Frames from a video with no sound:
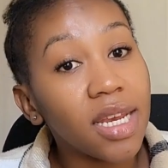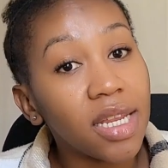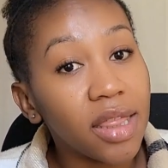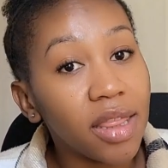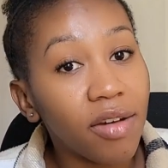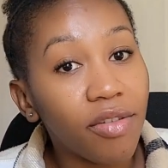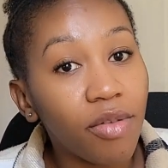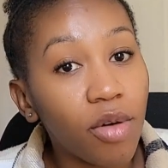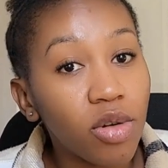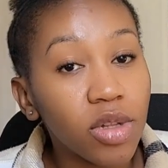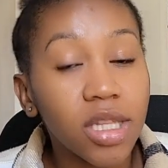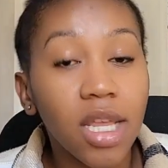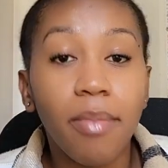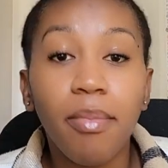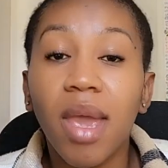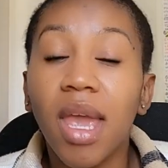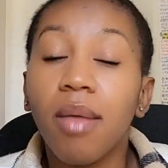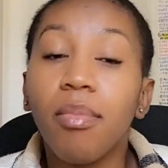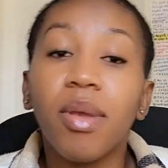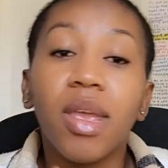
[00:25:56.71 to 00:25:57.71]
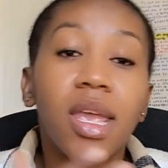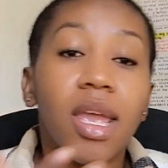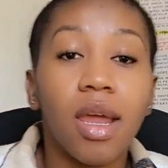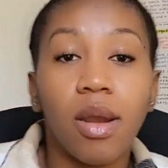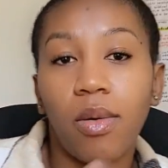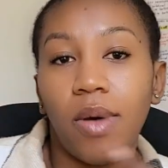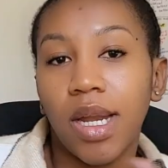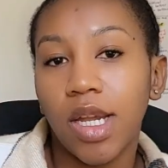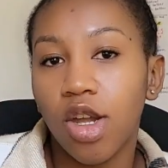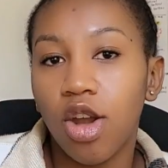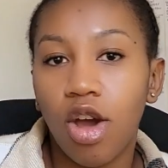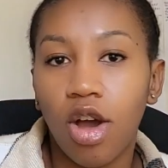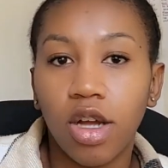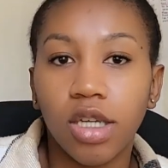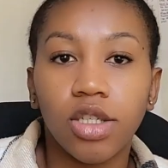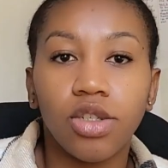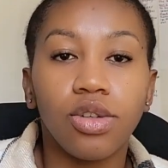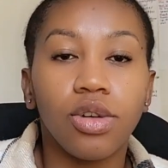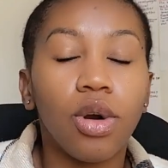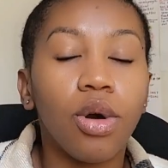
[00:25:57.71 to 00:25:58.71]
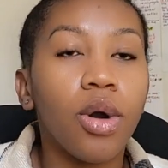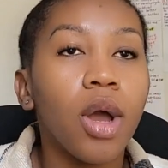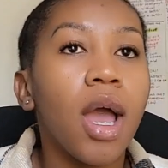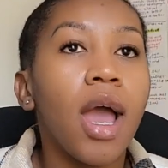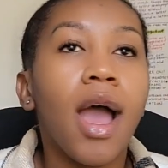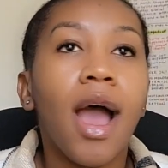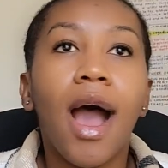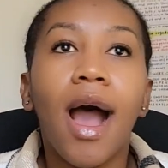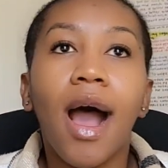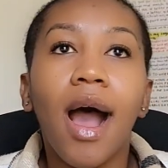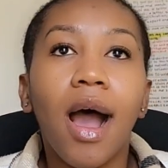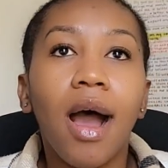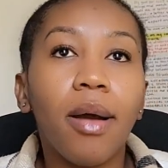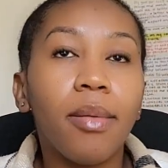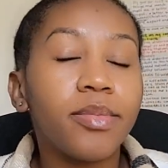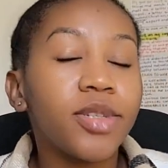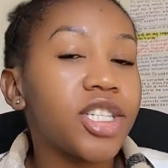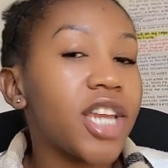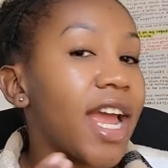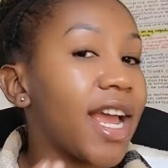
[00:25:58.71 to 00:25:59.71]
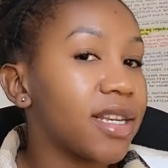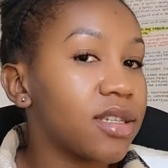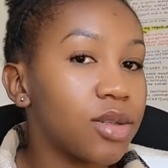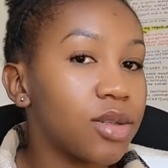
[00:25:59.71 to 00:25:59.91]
in the folder maybe and whatnot, chat